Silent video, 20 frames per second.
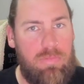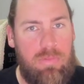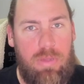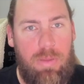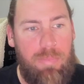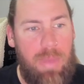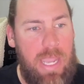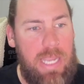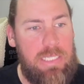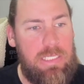
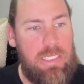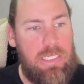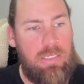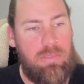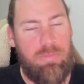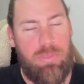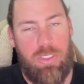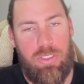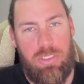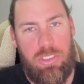
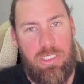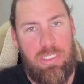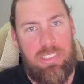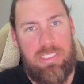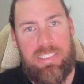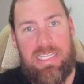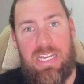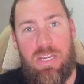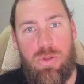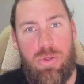amazing because you can
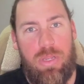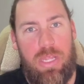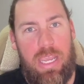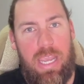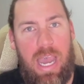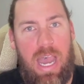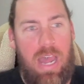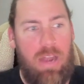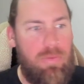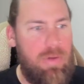see who they
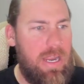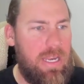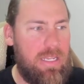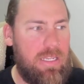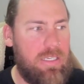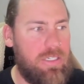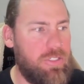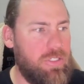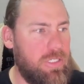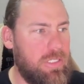are rather
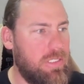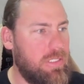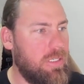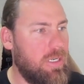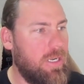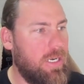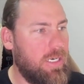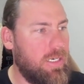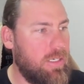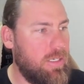than just
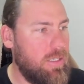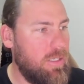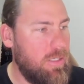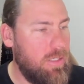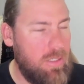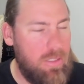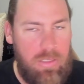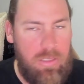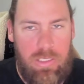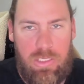like
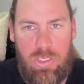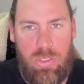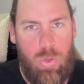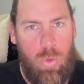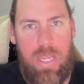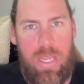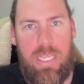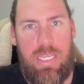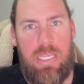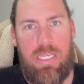the
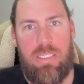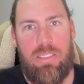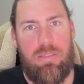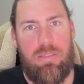squeaky